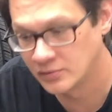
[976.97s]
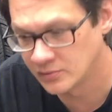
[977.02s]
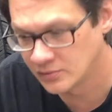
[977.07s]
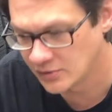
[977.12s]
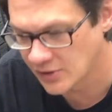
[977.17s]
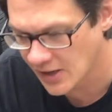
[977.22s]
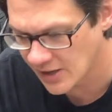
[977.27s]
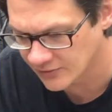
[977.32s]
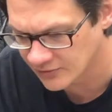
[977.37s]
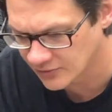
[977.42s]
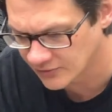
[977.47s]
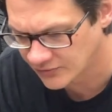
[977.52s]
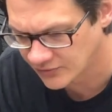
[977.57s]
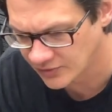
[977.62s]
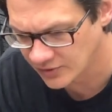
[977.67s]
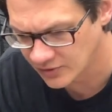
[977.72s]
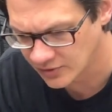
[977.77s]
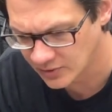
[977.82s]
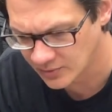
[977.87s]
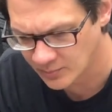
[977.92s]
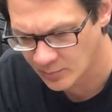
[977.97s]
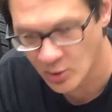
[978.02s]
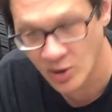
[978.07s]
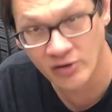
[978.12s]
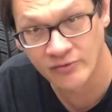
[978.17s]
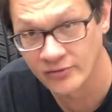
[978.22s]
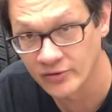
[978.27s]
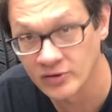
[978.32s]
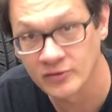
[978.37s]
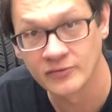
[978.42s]
gasket sealer,
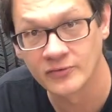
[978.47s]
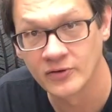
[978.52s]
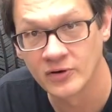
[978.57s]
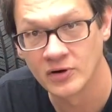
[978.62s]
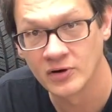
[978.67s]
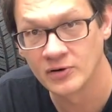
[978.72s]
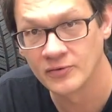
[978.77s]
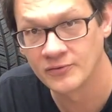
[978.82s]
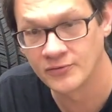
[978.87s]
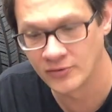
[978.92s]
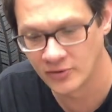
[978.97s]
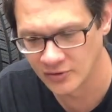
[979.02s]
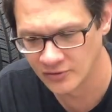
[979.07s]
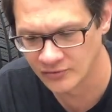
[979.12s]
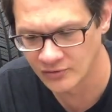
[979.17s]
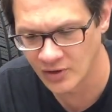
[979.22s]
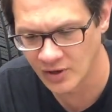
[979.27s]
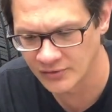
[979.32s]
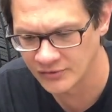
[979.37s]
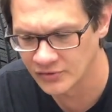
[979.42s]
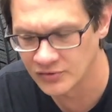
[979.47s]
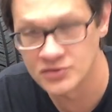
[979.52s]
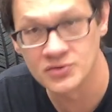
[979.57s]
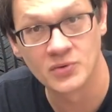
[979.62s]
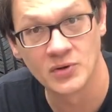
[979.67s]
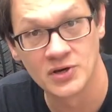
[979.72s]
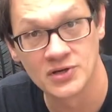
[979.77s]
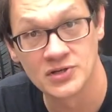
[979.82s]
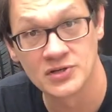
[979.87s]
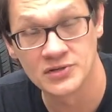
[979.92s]
perfect for exhaust
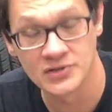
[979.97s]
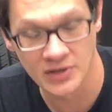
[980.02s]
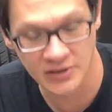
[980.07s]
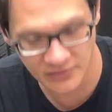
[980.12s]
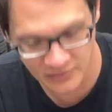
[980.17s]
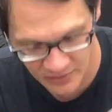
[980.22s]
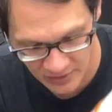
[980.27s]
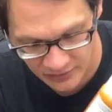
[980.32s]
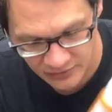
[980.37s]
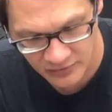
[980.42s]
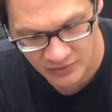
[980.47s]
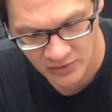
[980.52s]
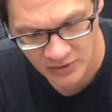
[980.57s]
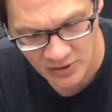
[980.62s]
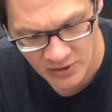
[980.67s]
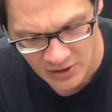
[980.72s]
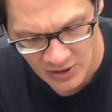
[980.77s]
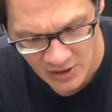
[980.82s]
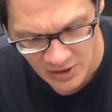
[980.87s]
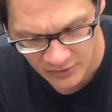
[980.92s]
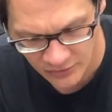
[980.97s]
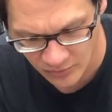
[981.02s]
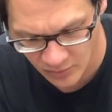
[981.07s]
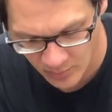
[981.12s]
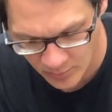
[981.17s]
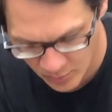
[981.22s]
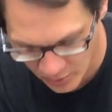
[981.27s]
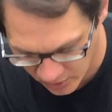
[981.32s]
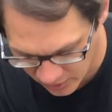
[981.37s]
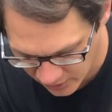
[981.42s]
situations like this. So
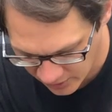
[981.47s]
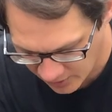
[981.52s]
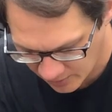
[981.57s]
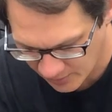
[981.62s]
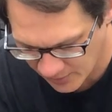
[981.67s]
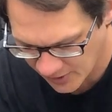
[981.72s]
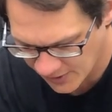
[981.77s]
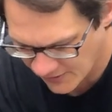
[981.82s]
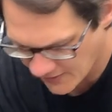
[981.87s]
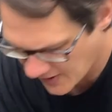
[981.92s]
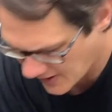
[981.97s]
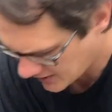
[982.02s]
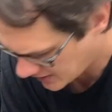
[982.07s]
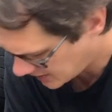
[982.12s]
we'll put a little bit of that